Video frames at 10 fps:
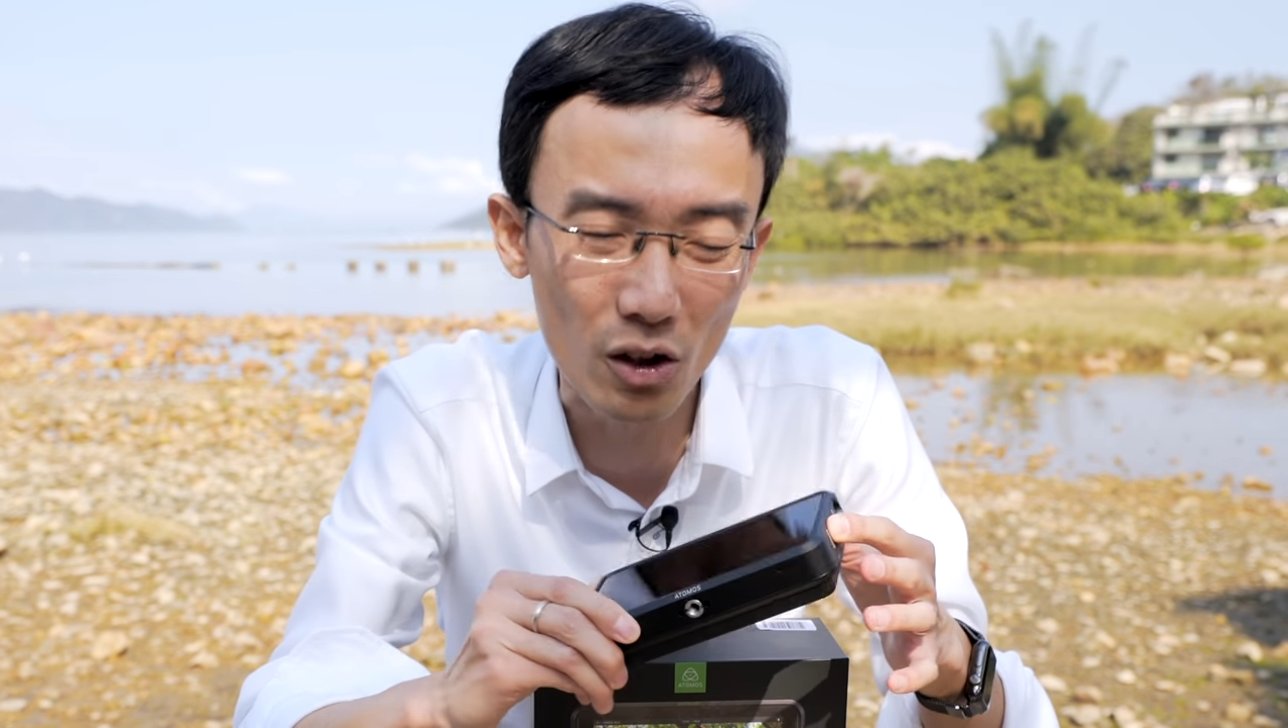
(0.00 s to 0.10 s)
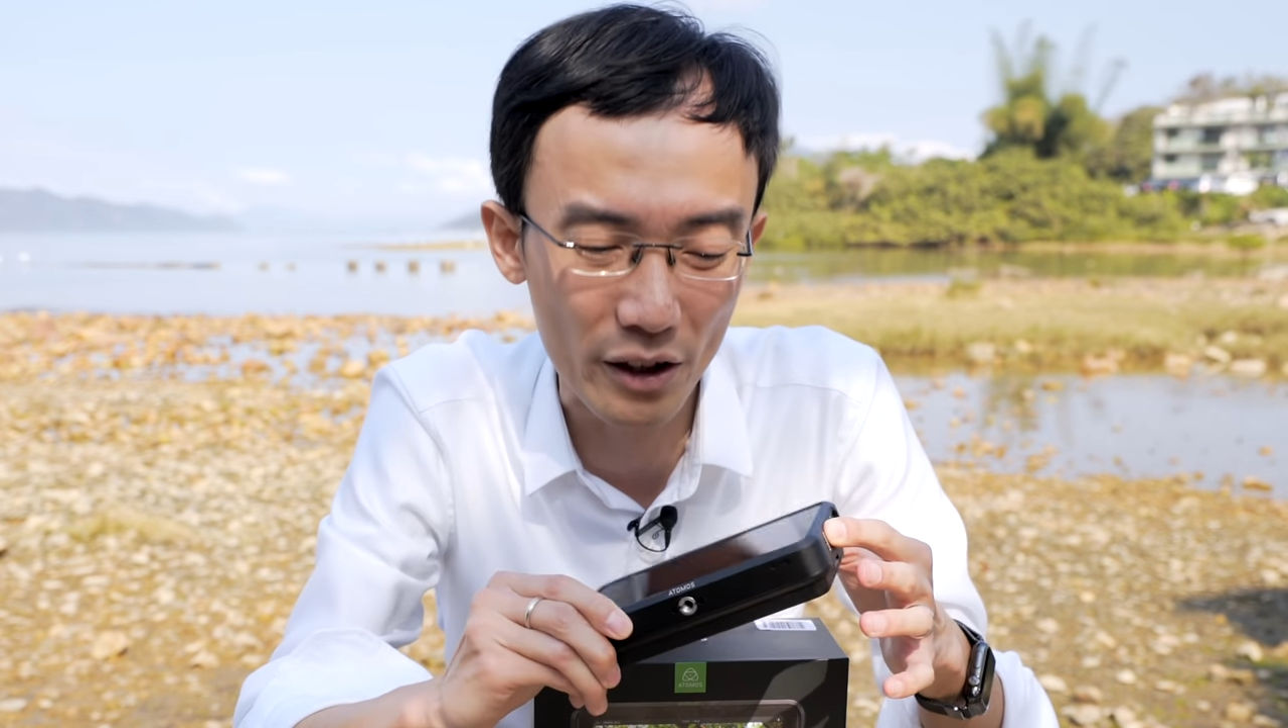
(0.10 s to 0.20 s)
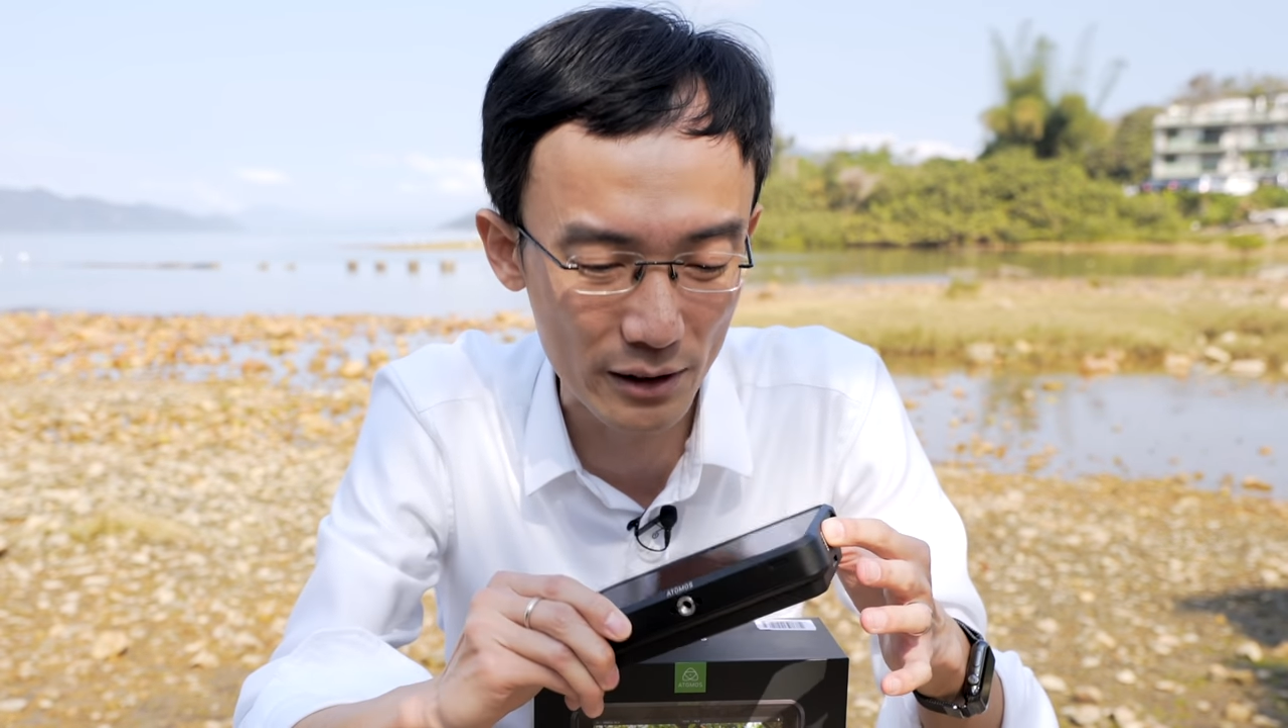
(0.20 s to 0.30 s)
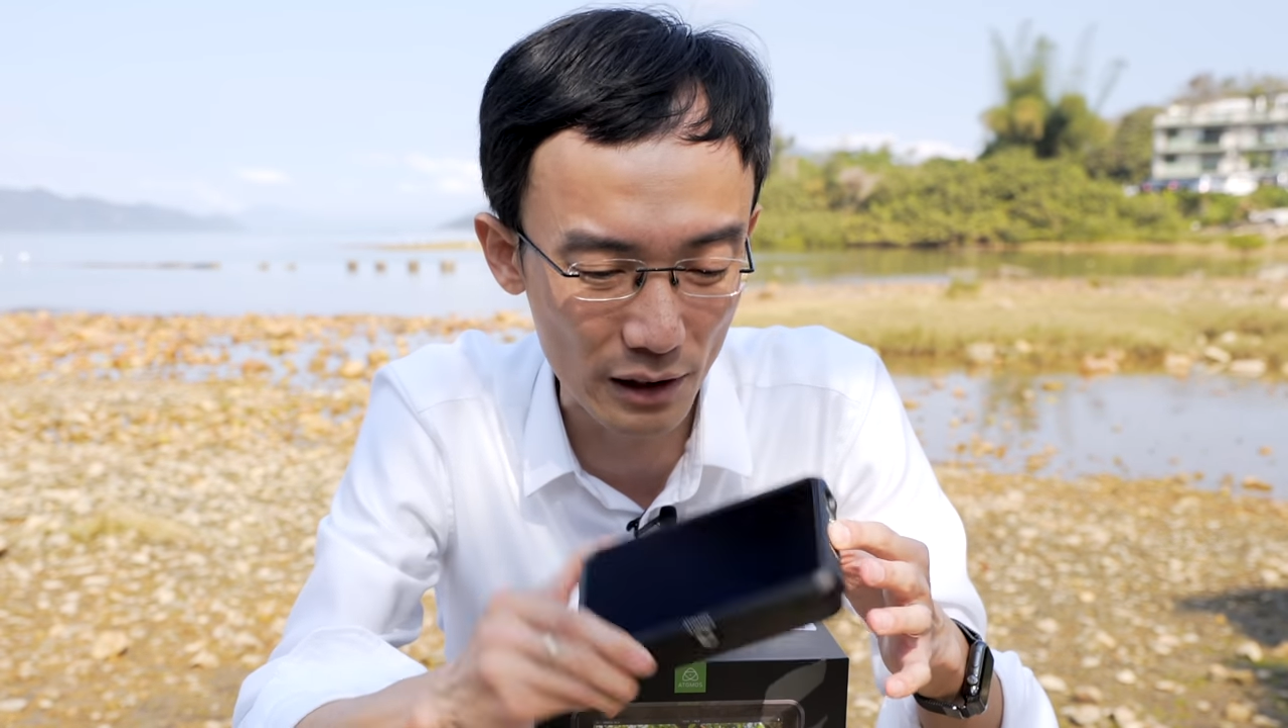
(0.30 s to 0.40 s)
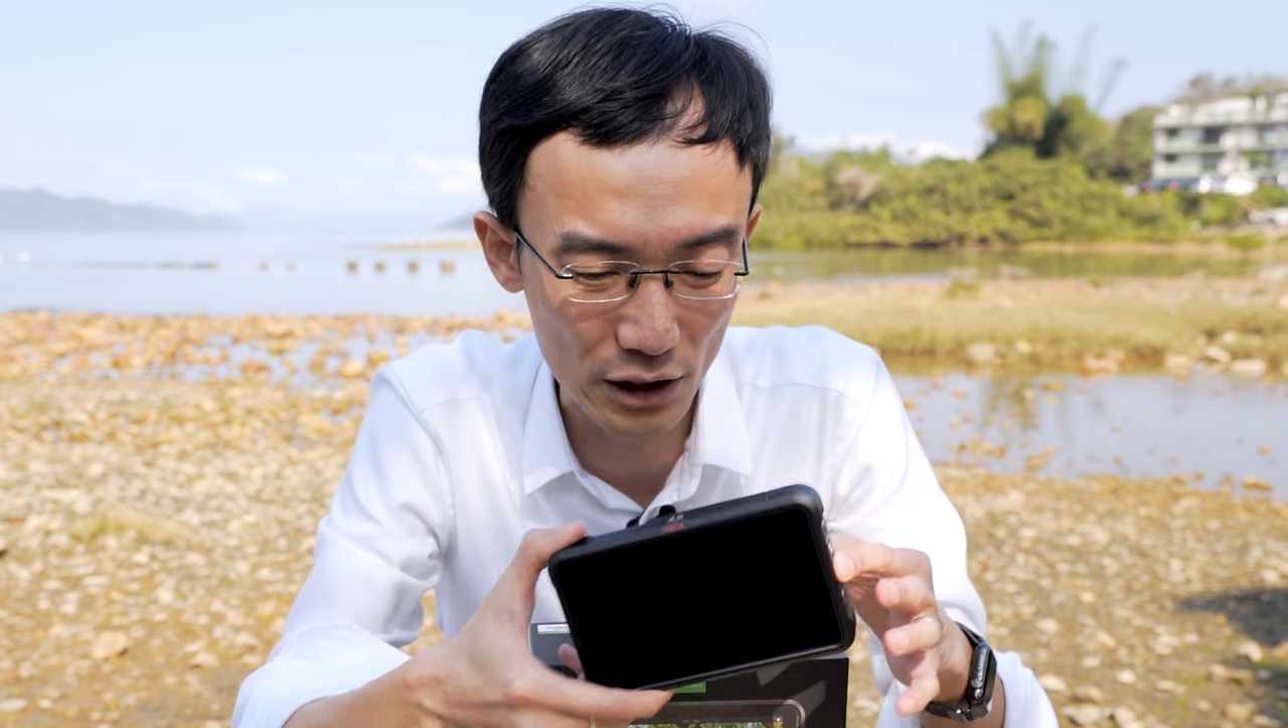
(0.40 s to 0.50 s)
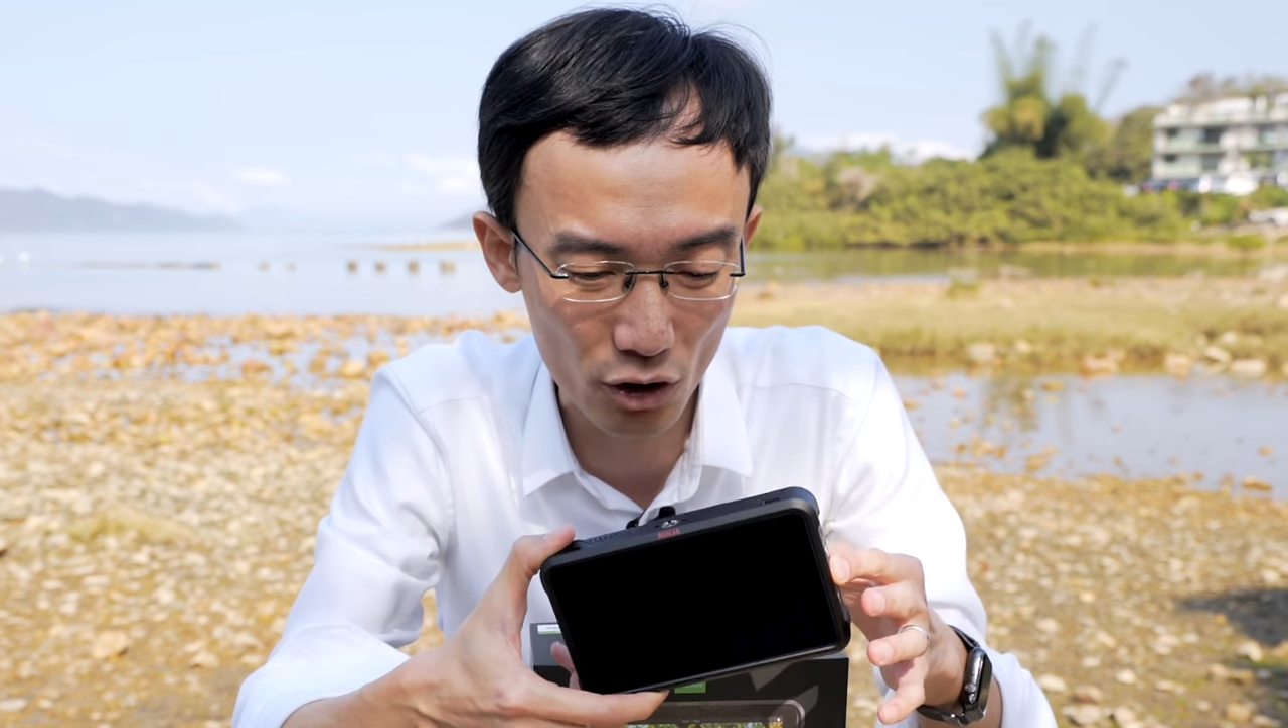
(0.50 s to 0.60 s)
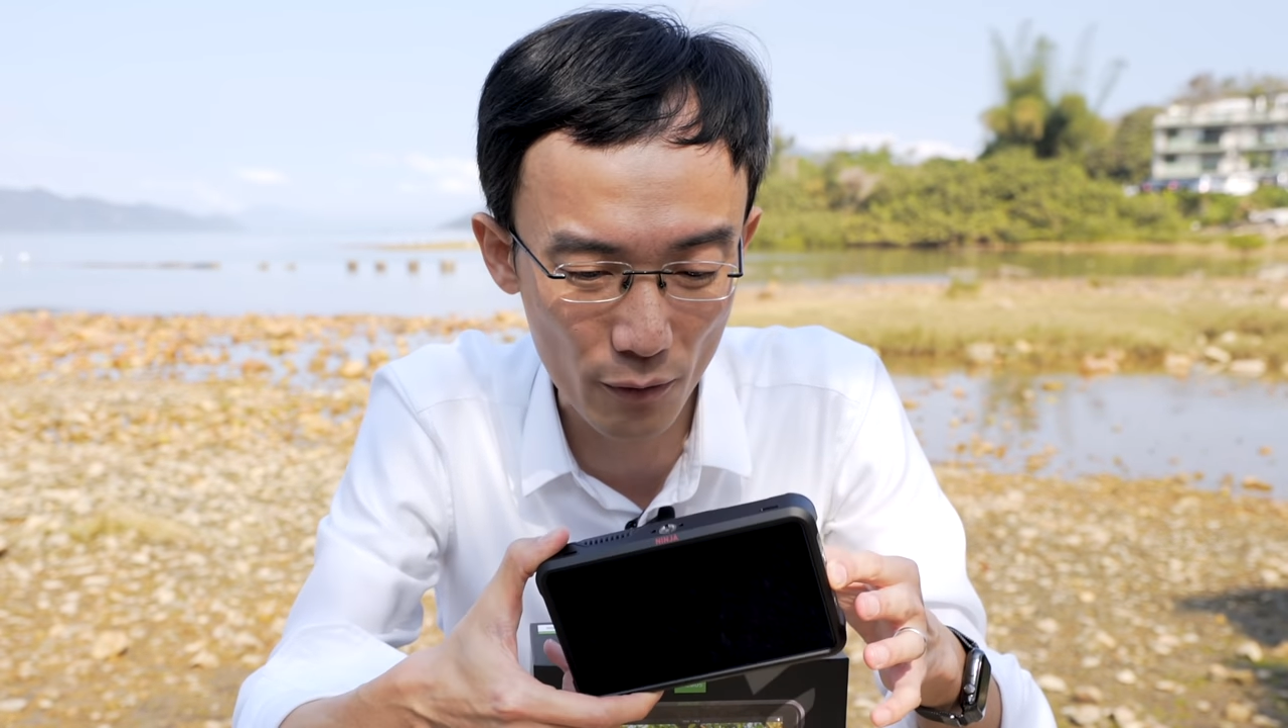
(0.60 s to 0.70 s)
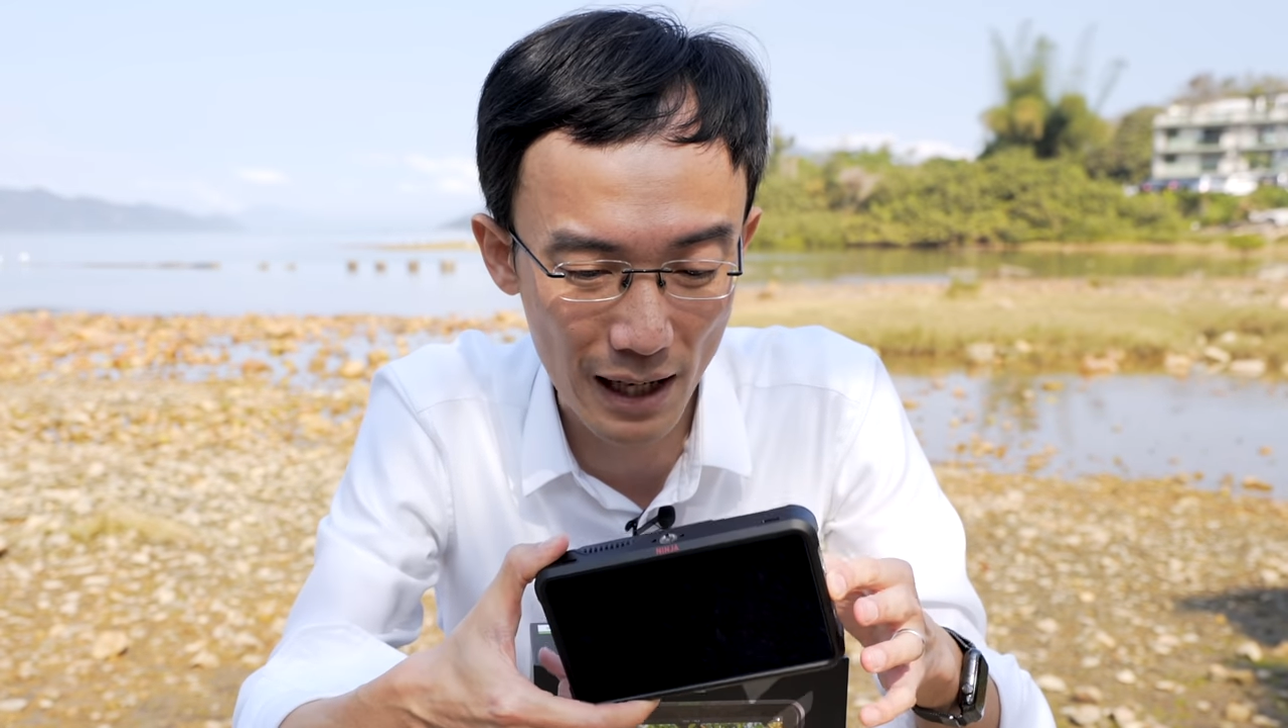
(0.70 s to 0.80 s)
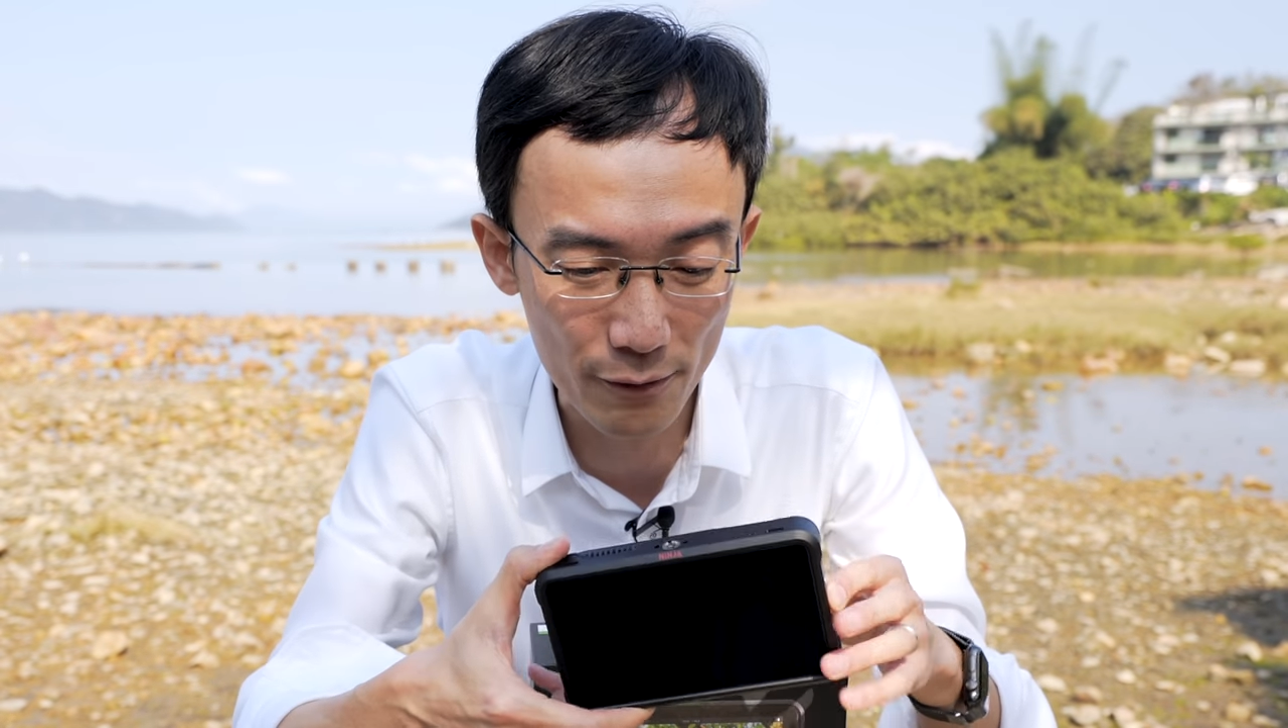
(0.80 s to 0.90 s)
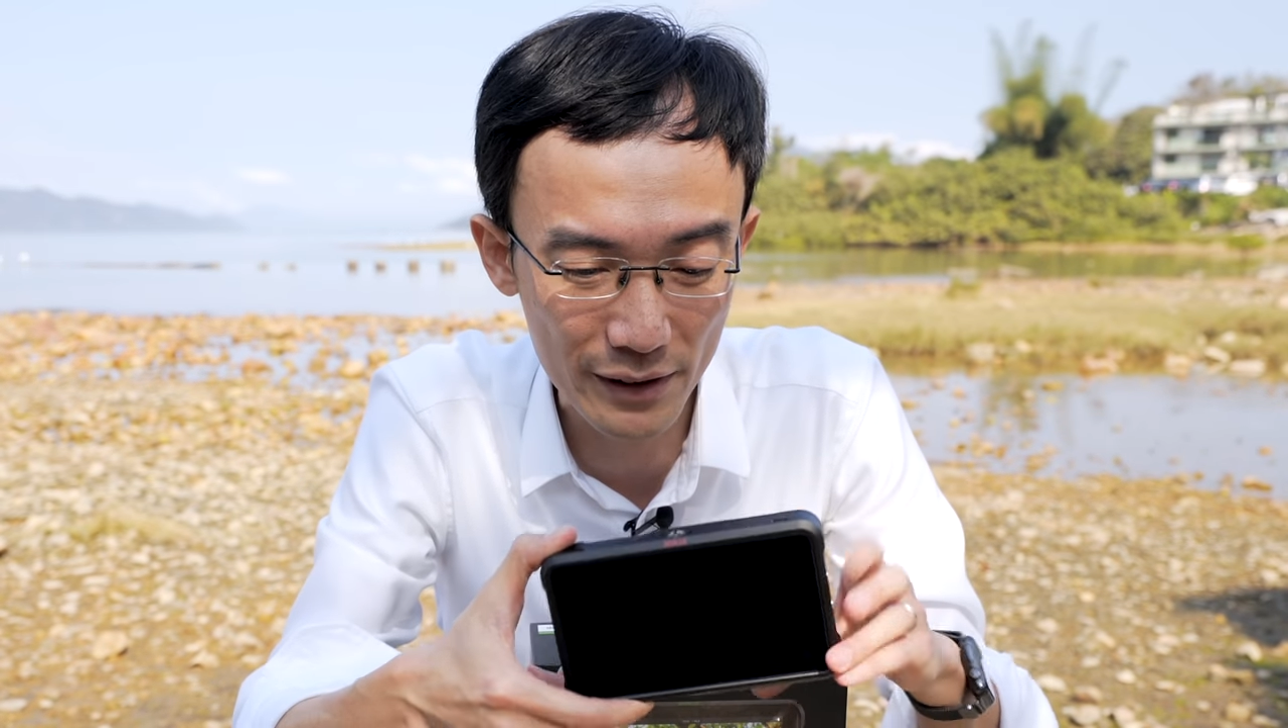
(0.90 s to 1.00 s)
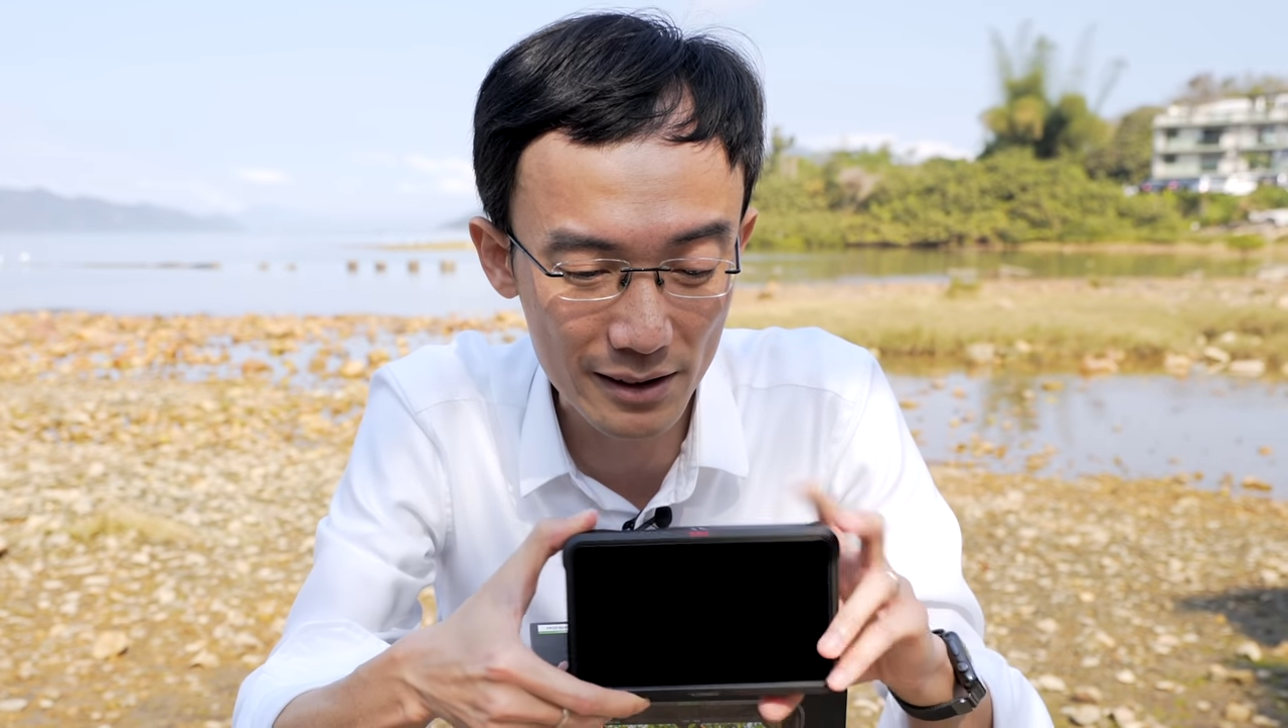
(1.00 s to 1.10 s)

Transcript: not Ninja 5.